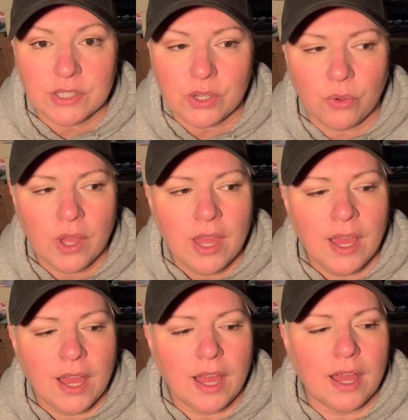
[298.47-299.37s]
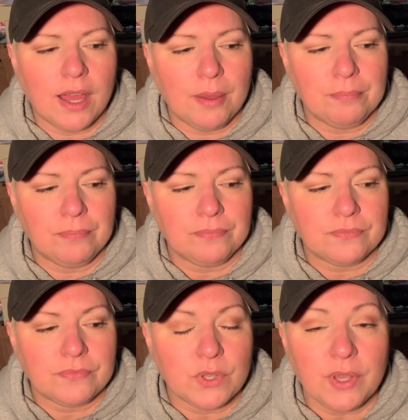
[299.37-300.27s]
So
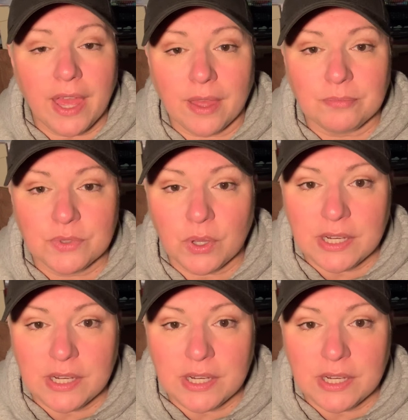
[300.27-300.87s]
So yeah, so I